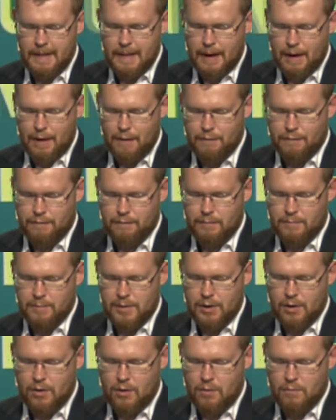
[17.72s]
of
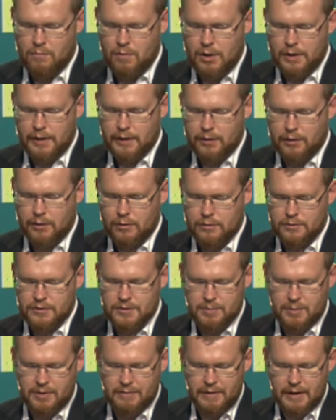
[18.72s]
biomolecules
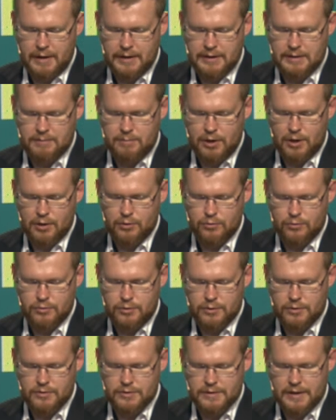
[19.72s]
provided by
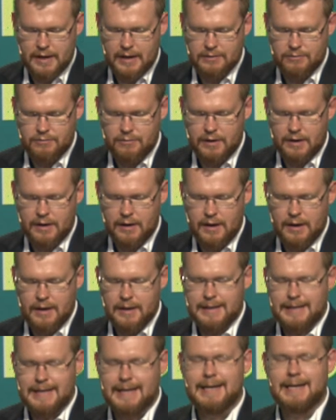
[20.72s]
neutron scattering
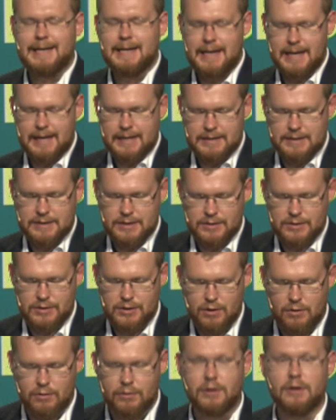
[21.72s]
techniques.
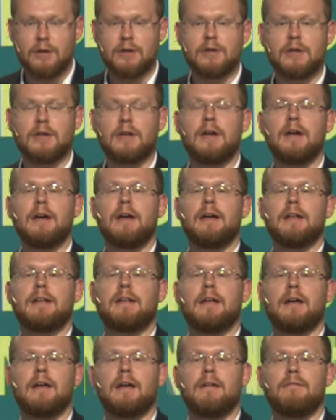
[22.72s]
So Jörg,
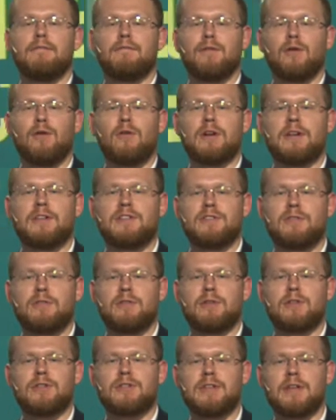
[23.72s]
the floor is
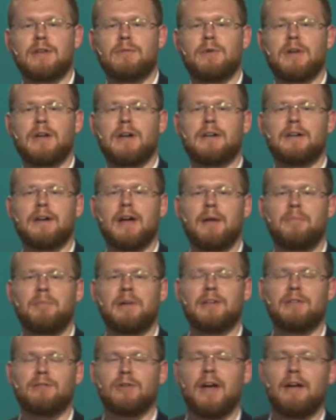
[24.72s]
yours, and we are happy
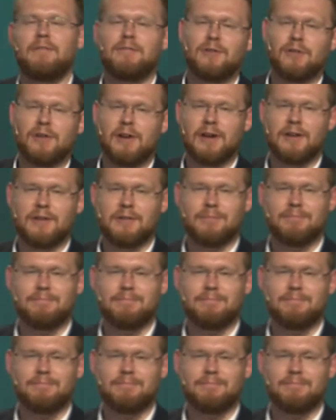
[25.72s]
to have you here.